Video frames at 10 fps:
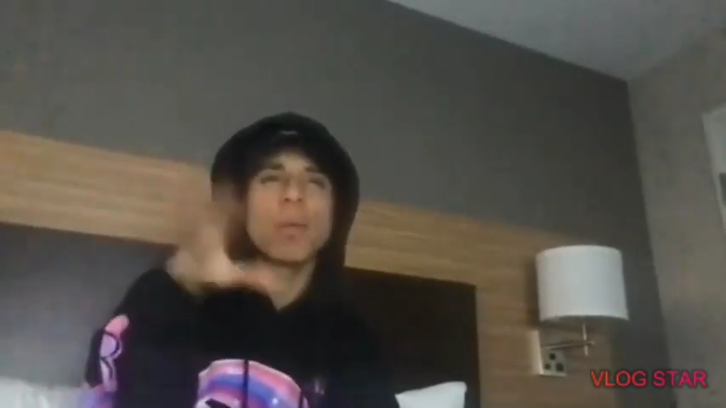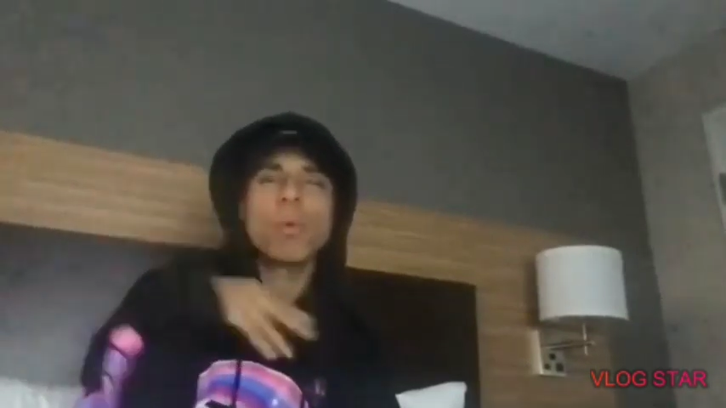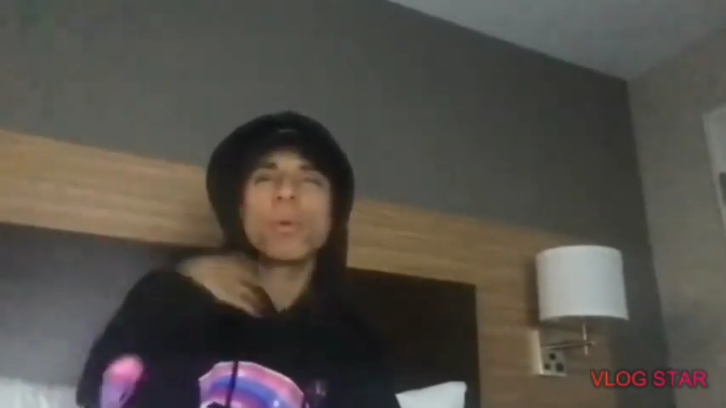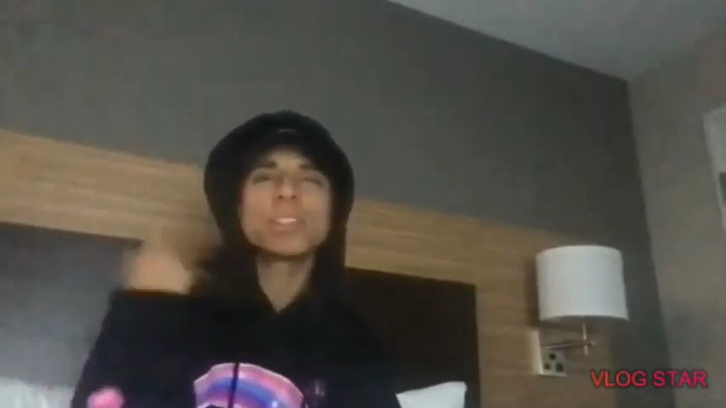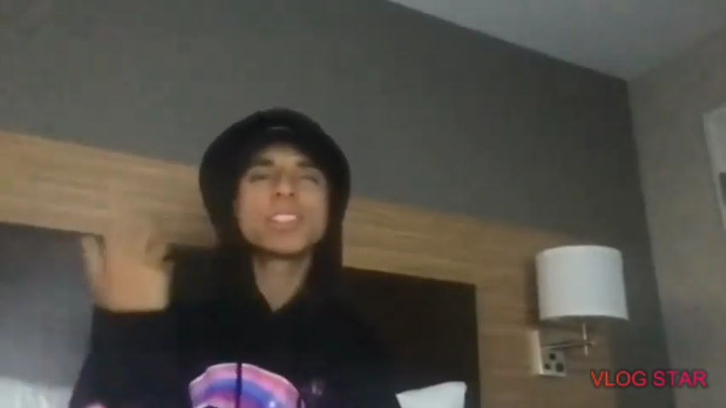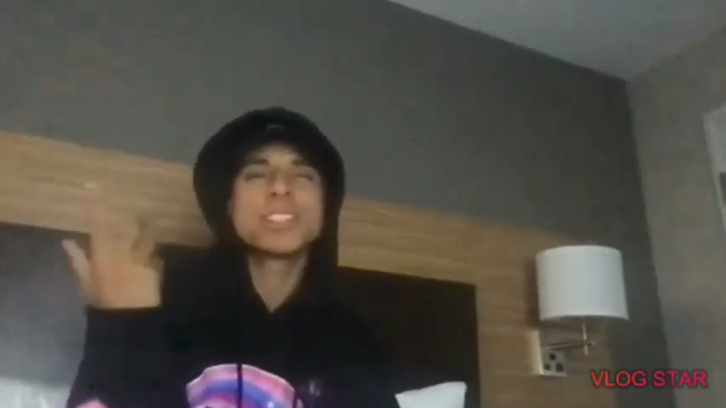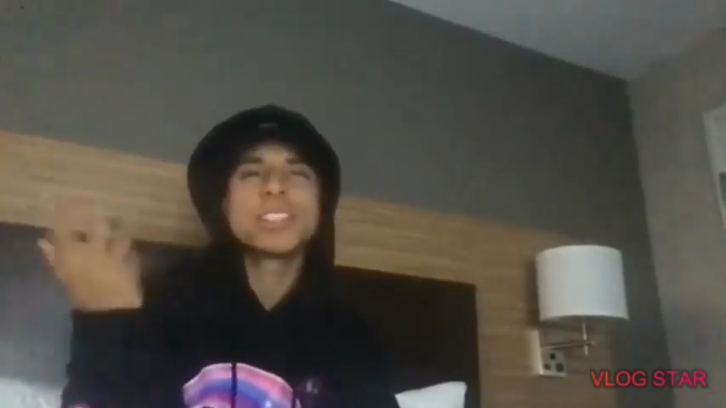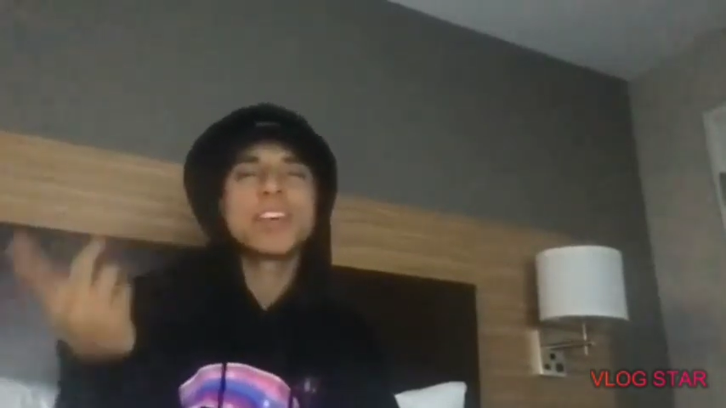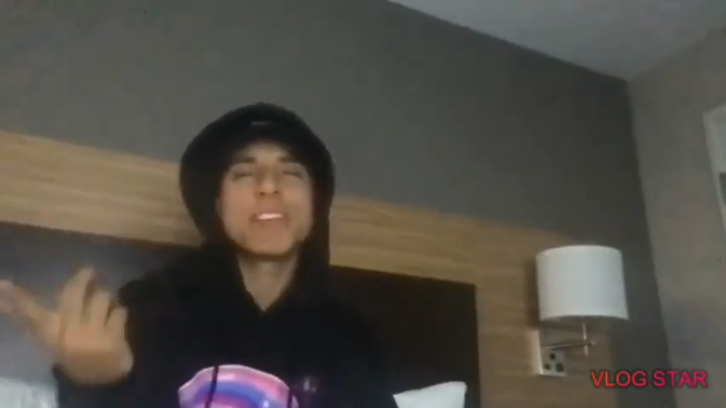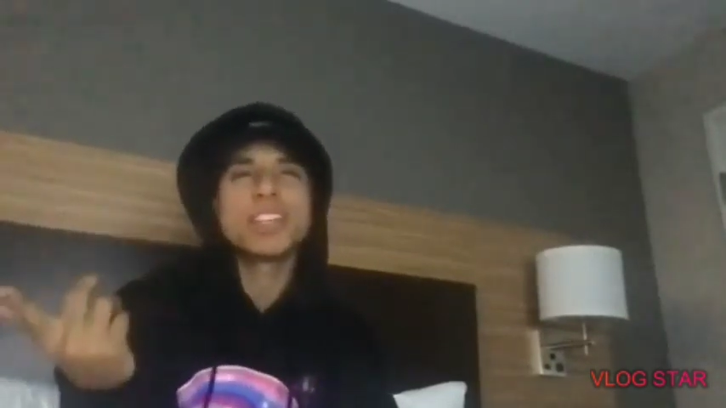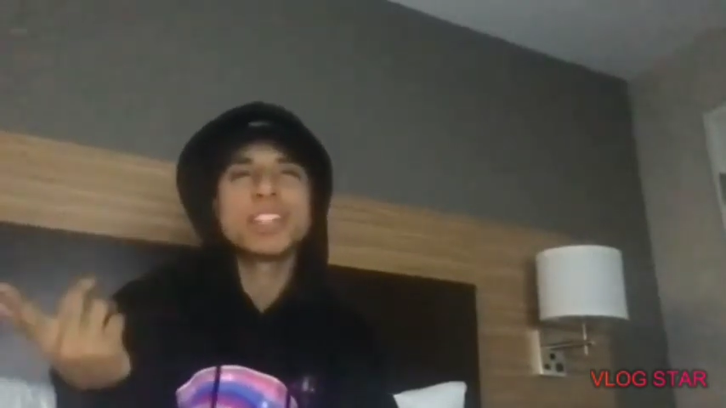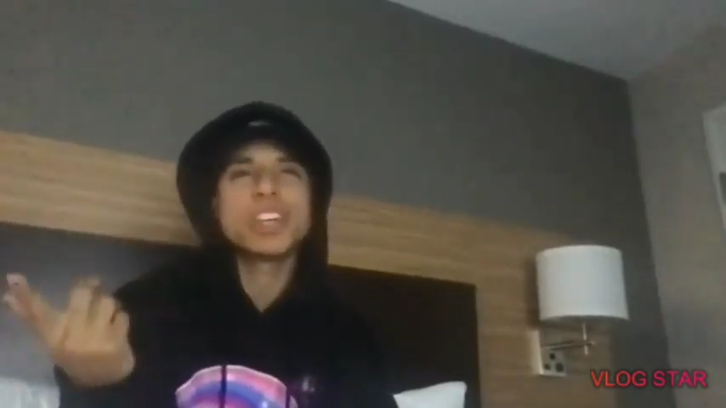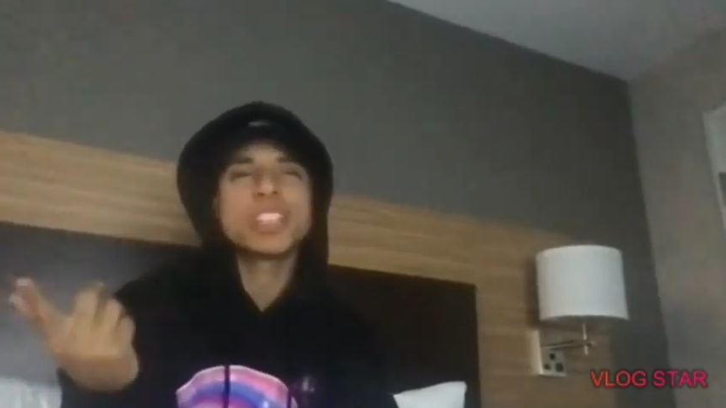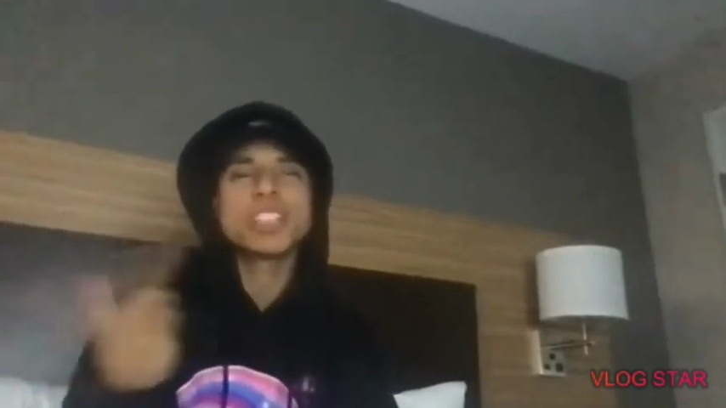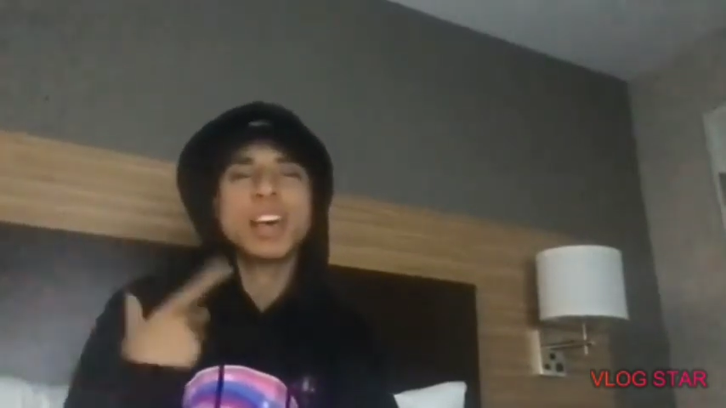We went to see
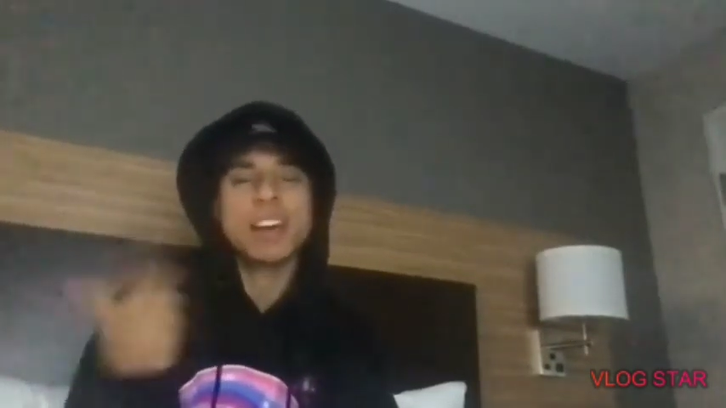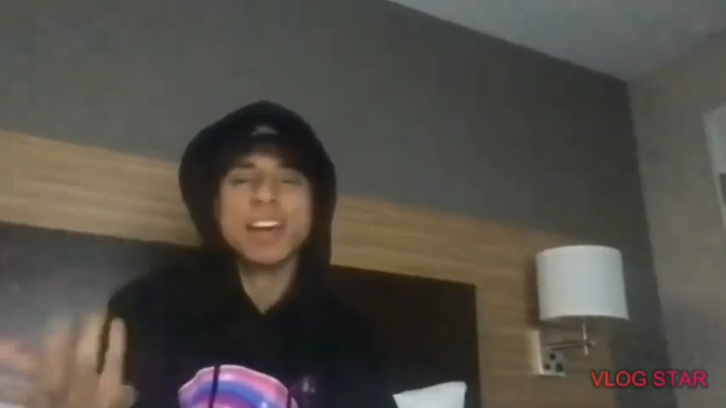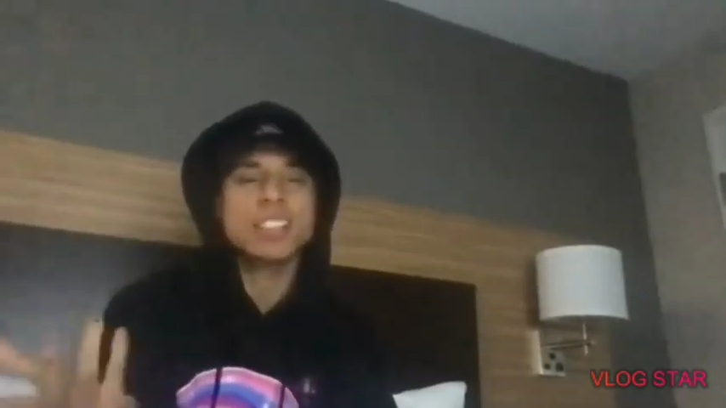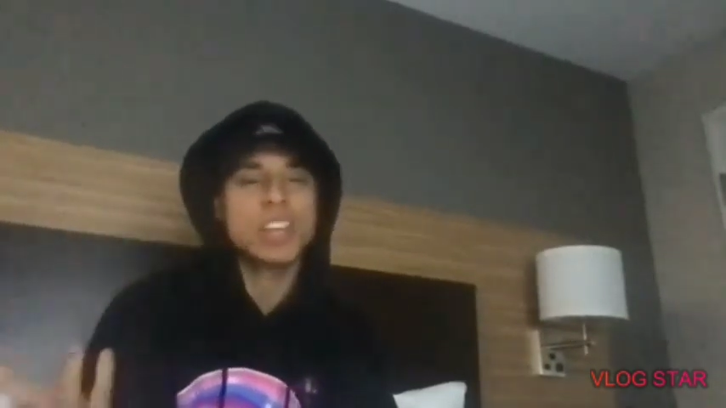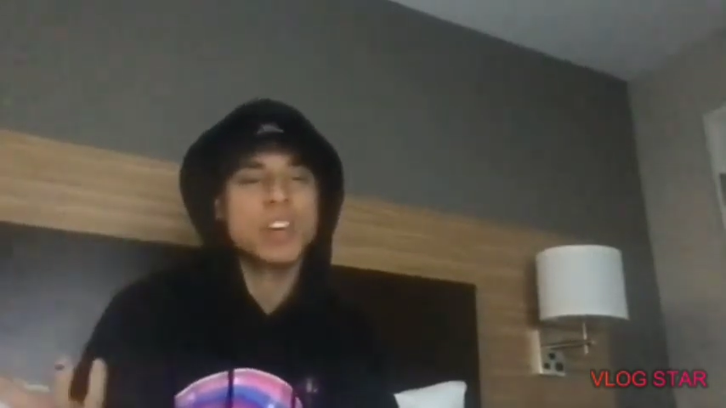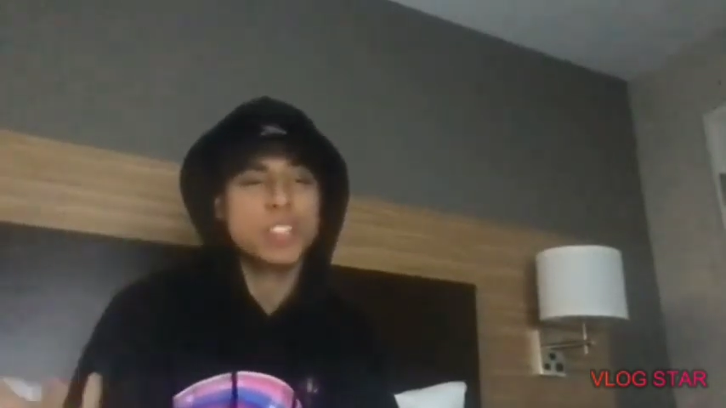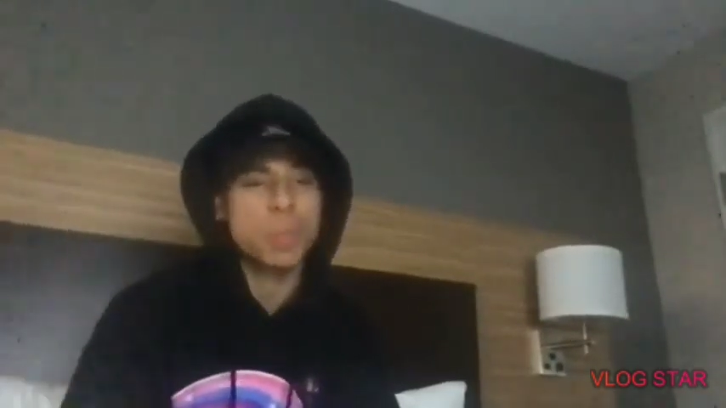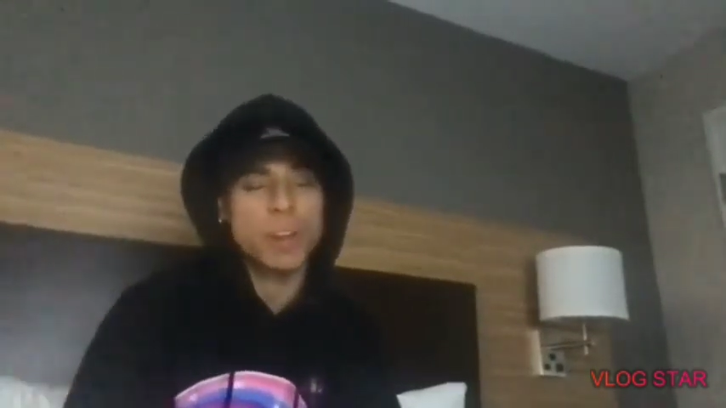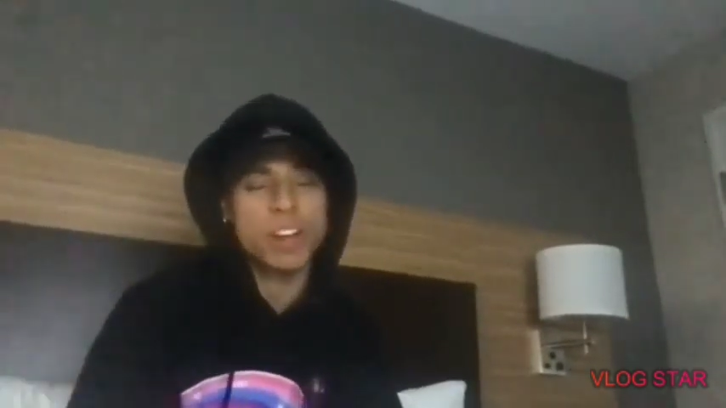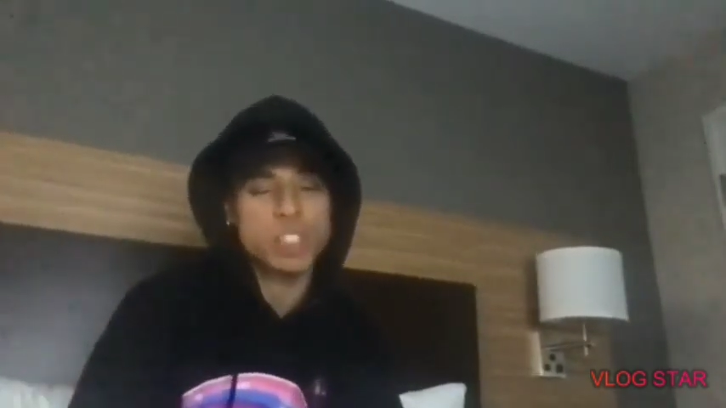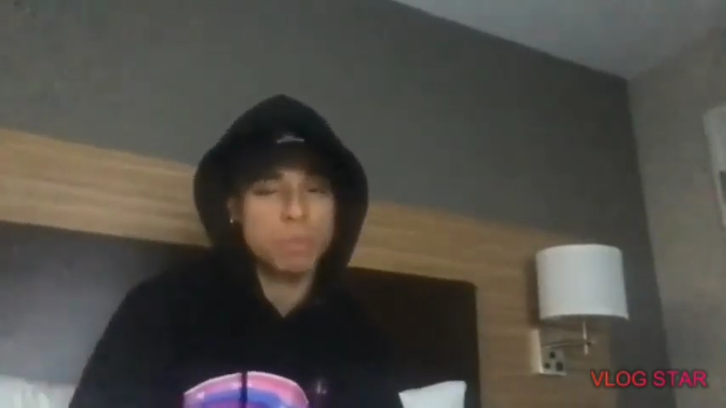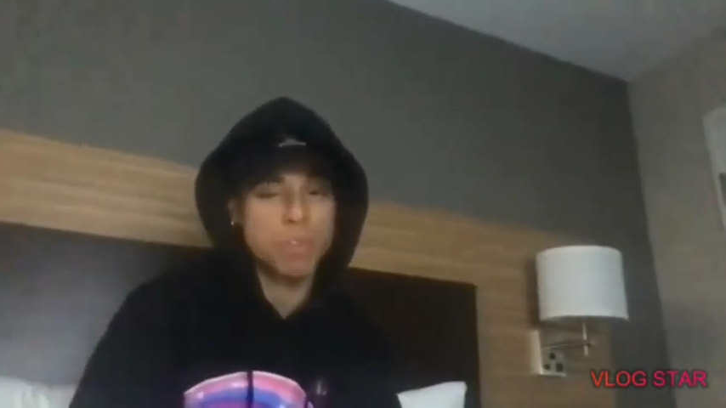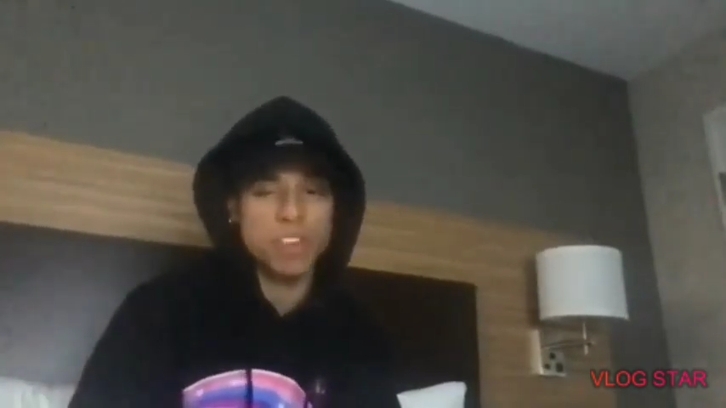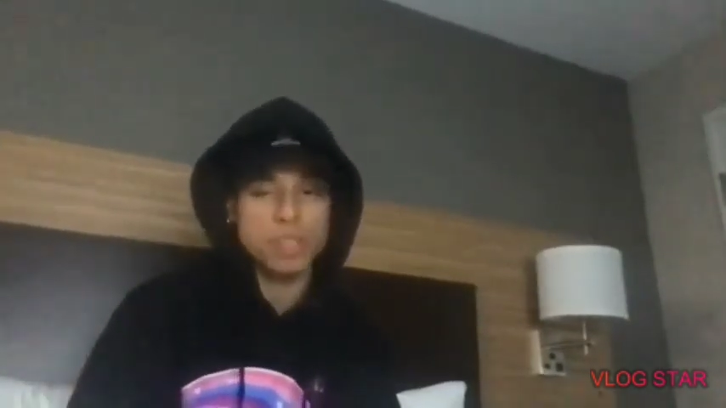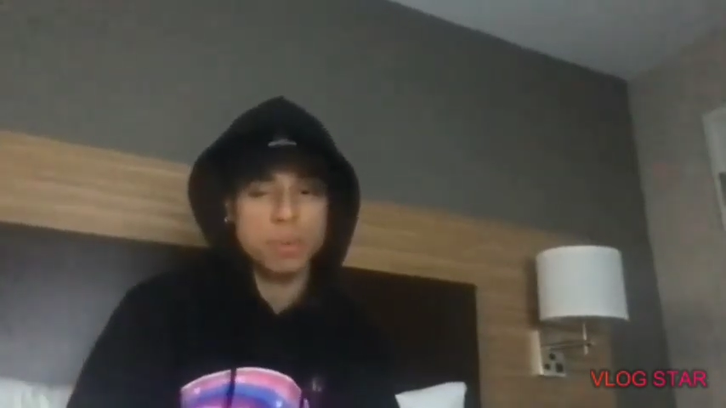Avengers because you know superheroes
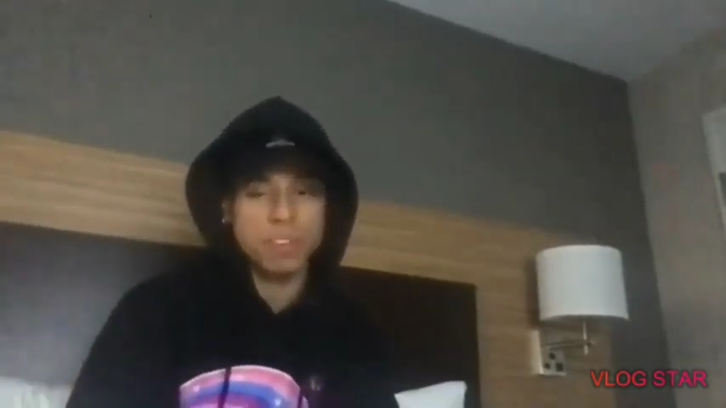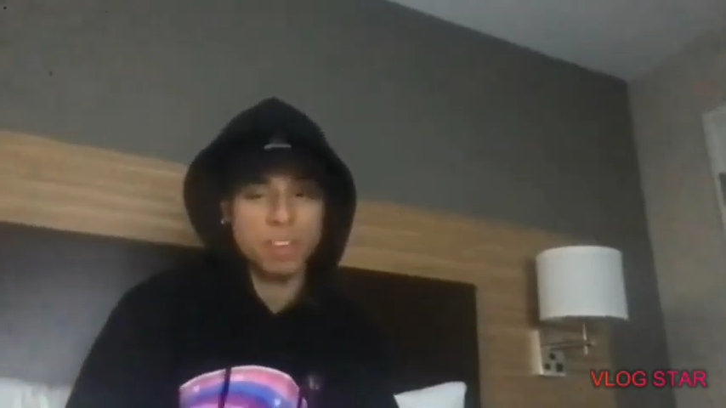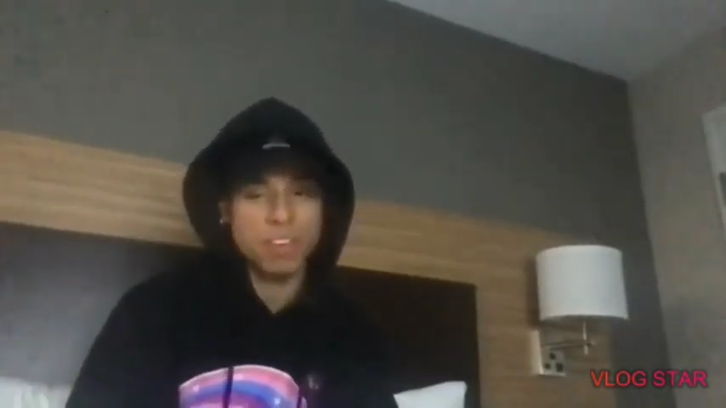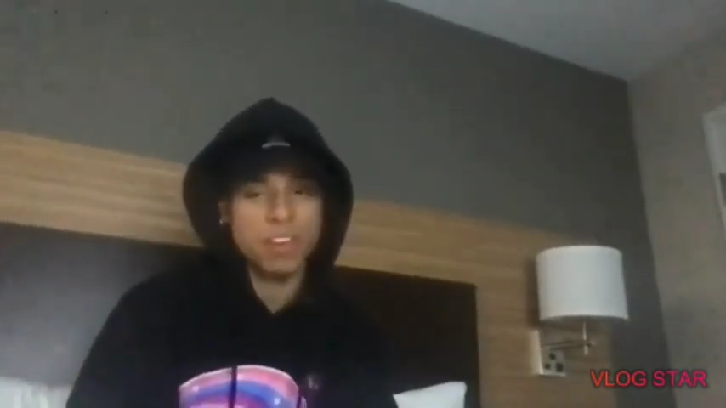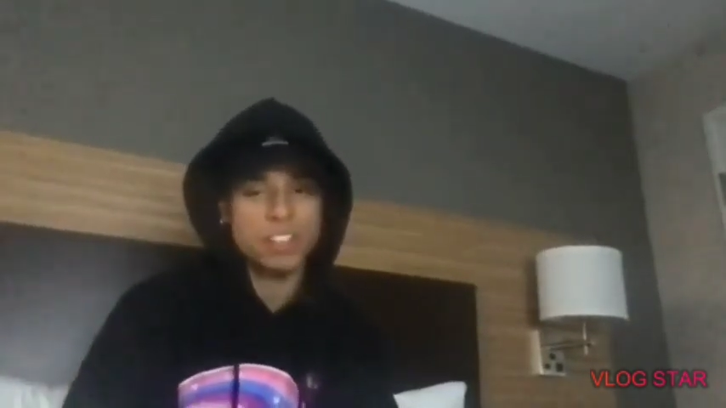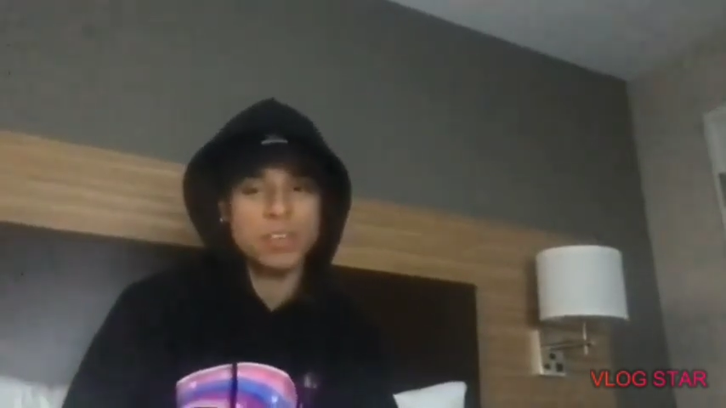movies are my favorite.